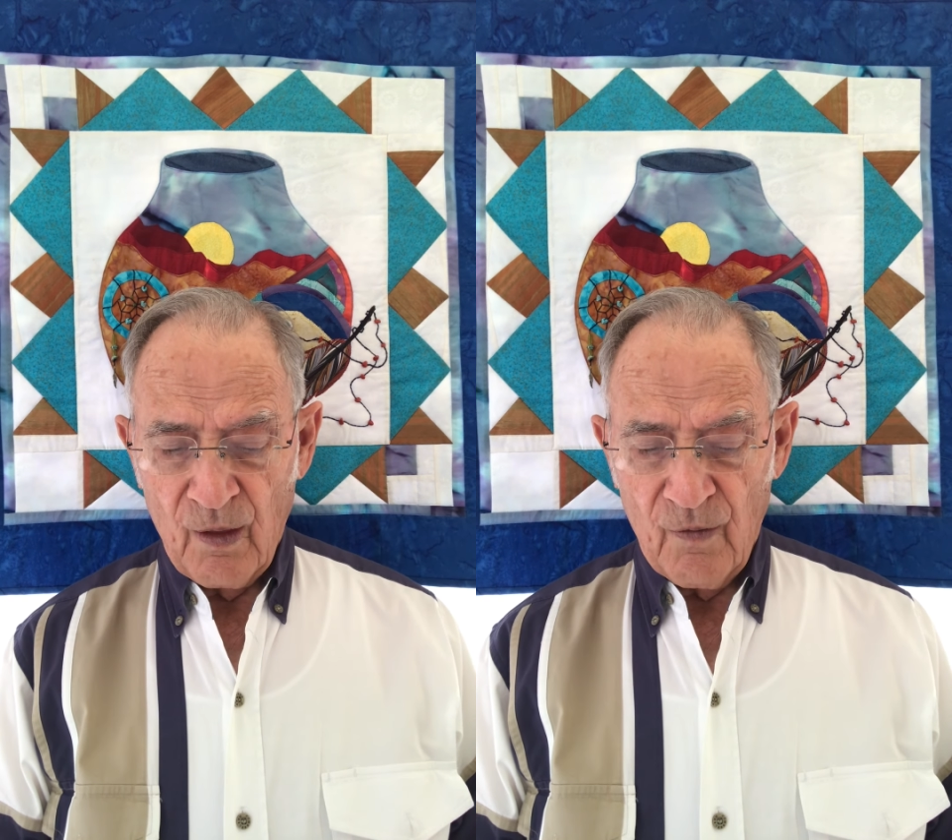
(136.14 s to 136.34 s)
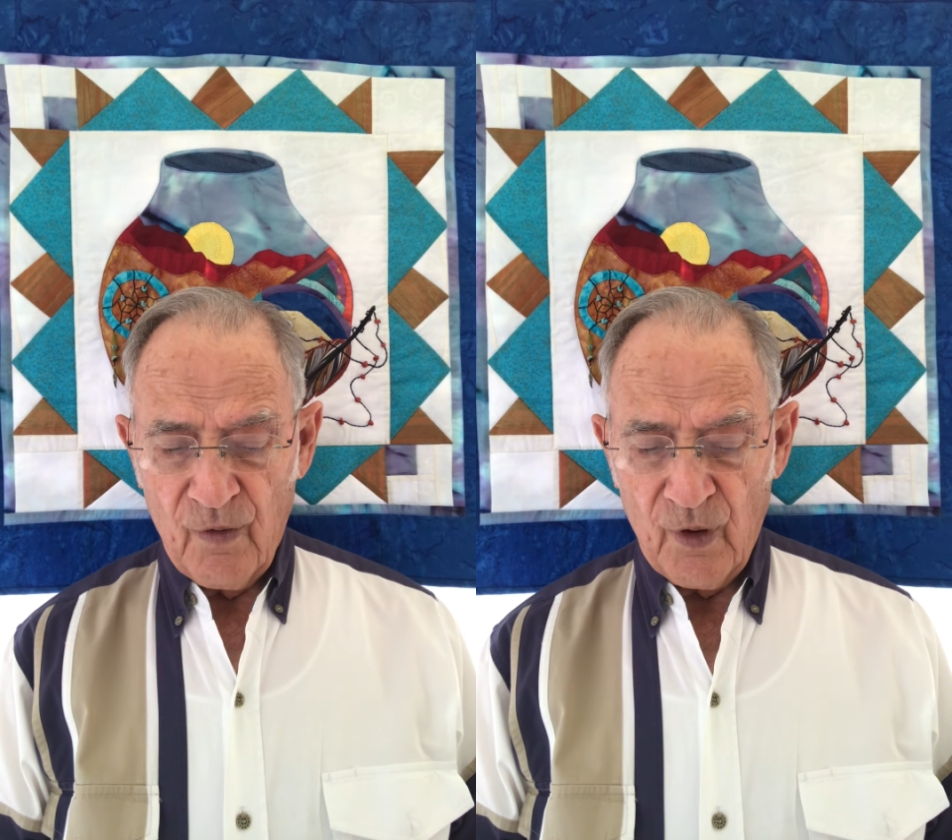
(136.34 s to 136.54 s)

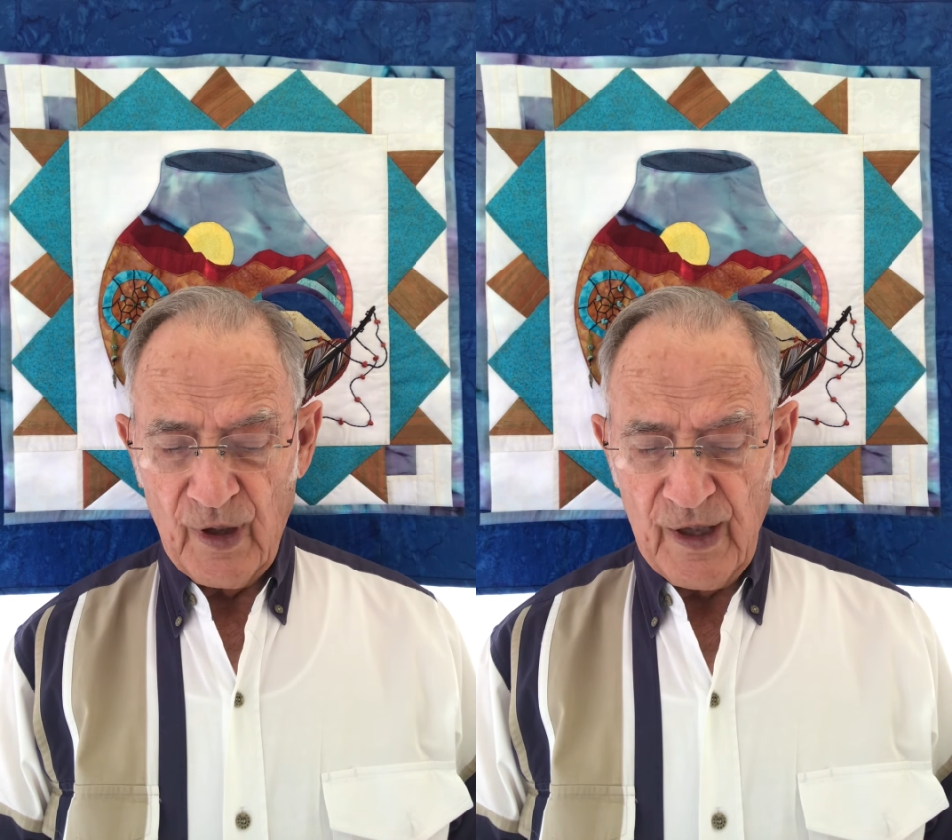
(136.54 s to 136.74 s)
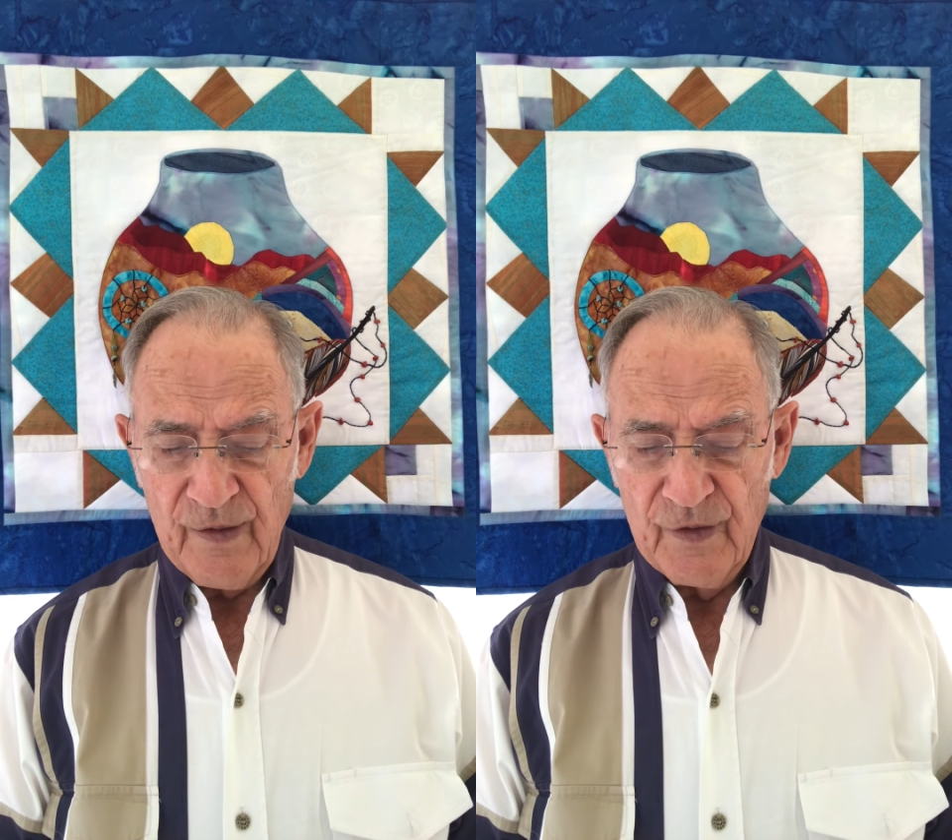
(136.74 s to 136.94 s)
For
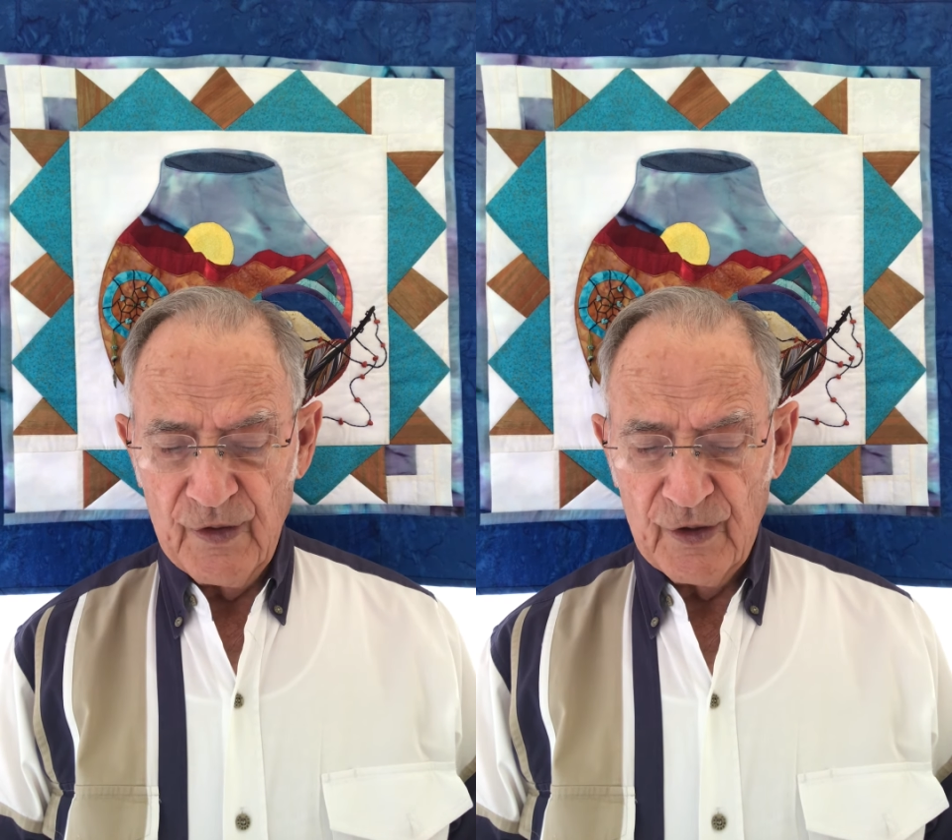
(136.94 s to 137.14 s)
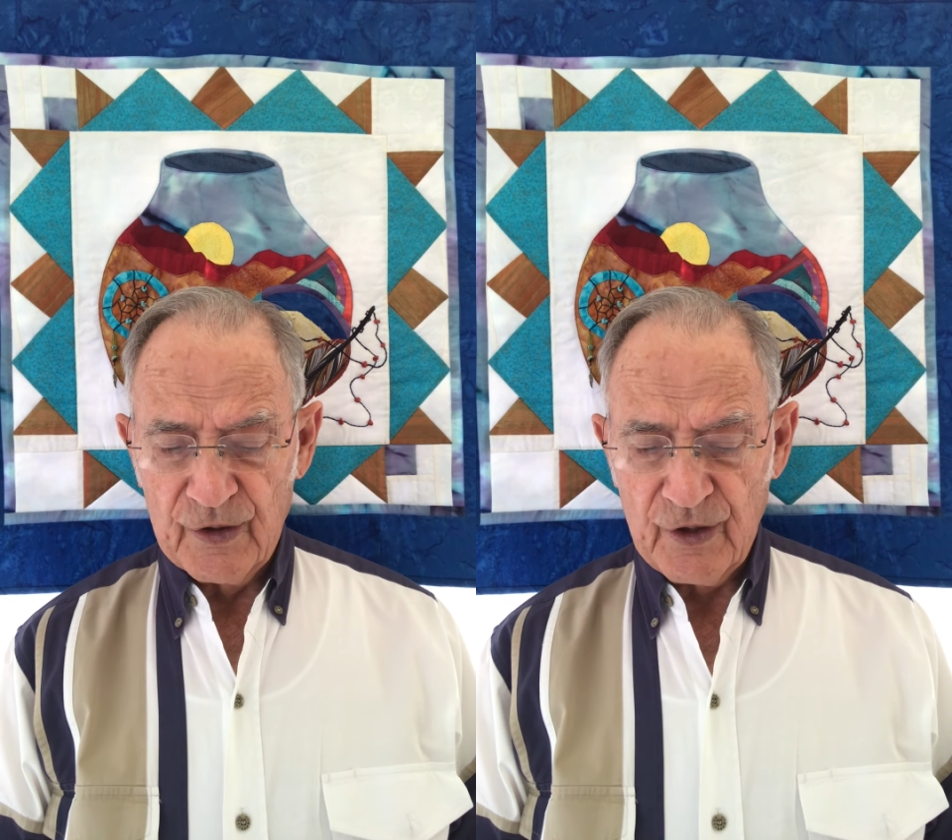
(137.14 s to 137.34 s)
even
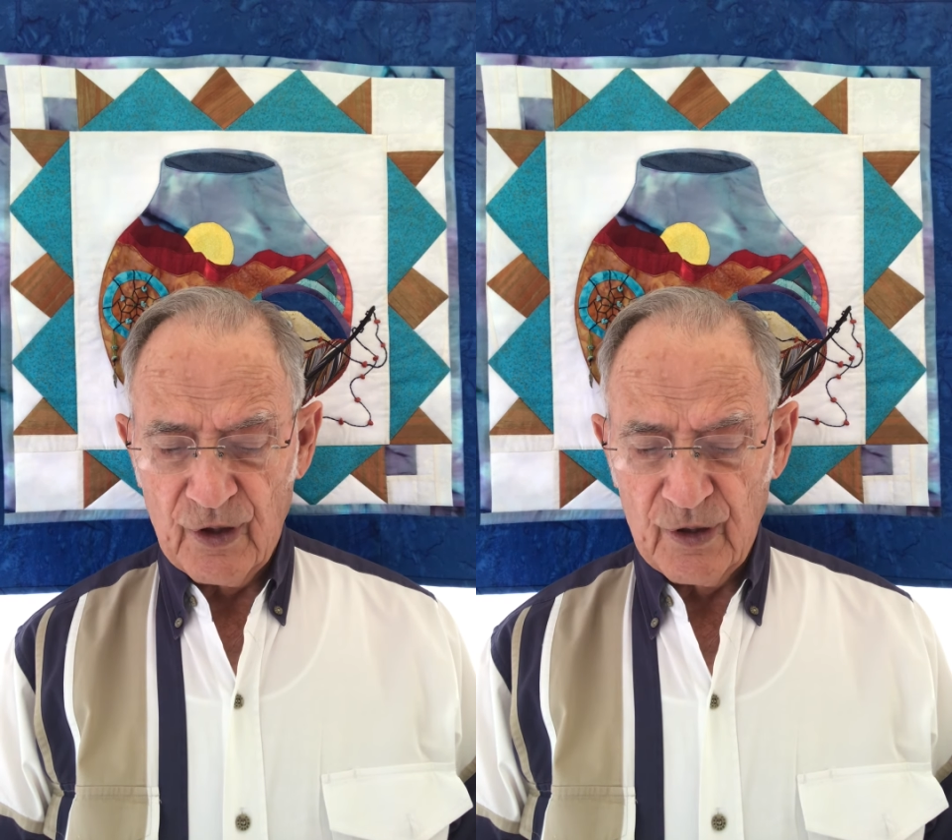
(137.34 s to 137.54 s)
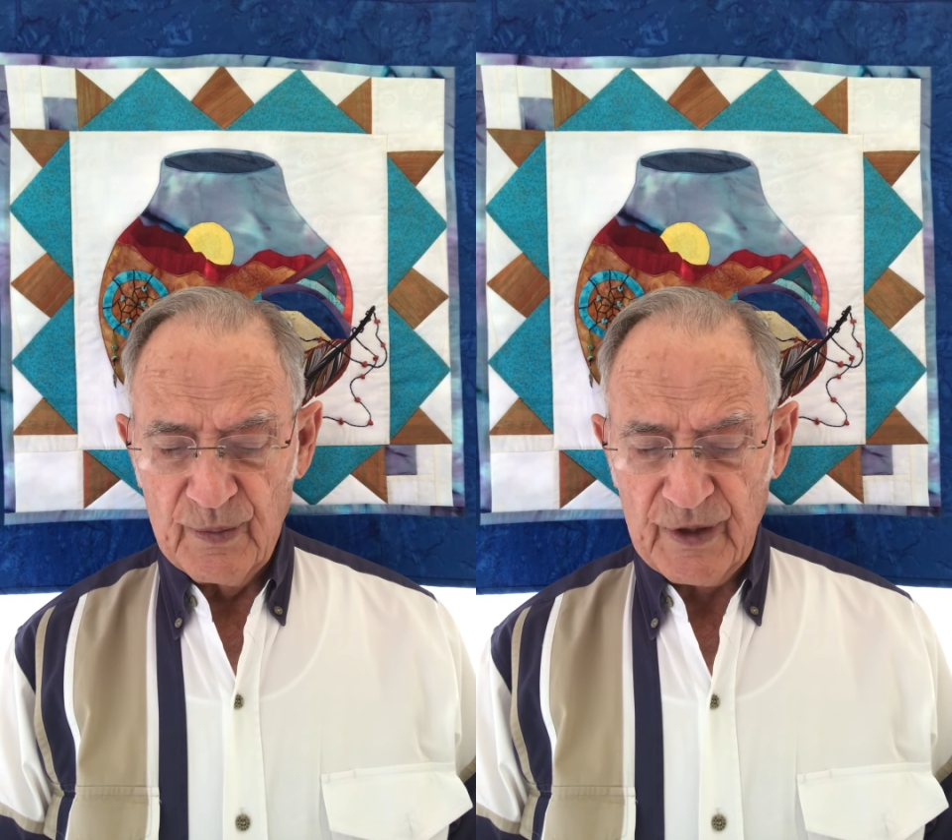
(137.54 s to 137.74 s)
the
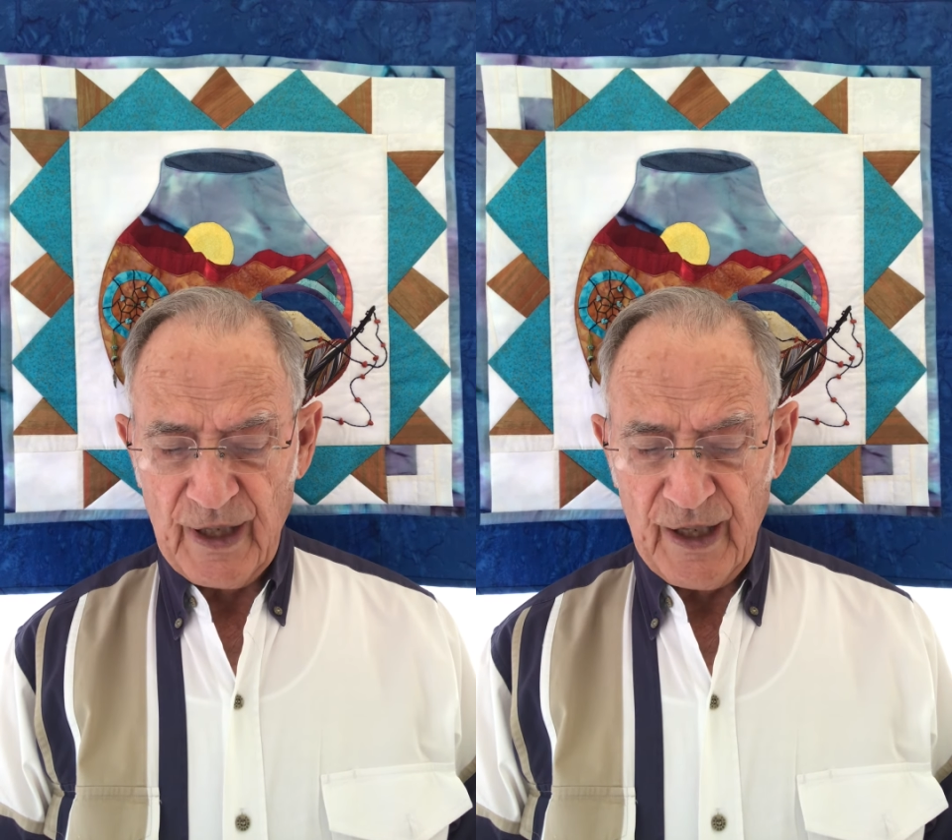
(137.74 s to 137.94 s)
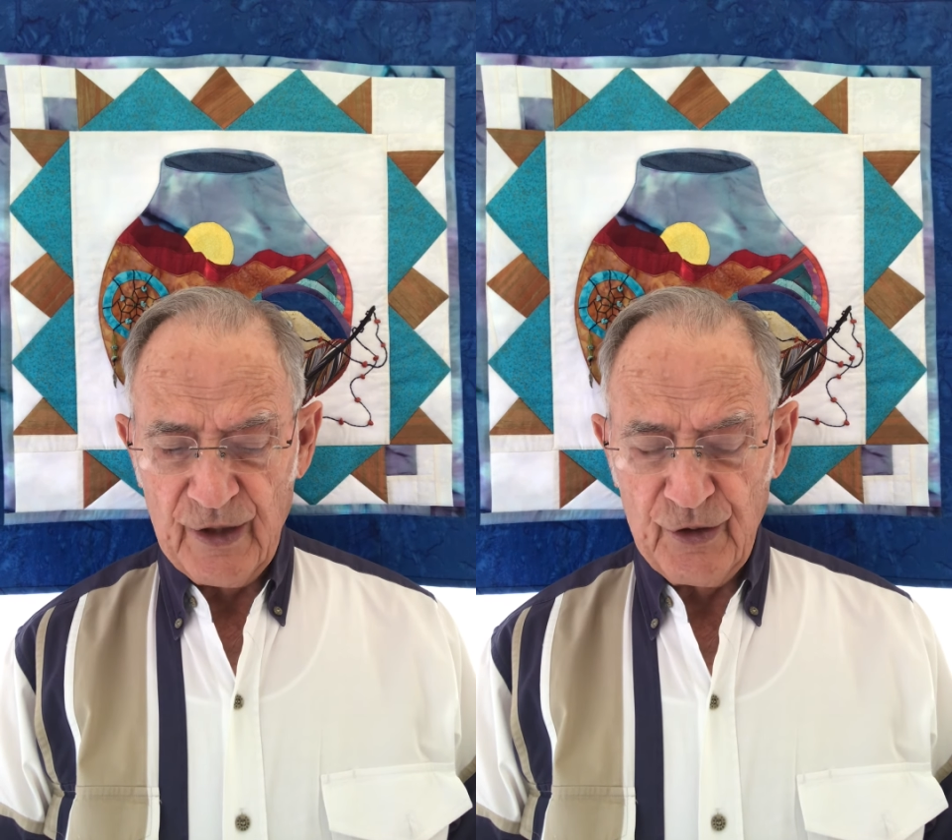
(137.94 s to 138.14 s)
circumcised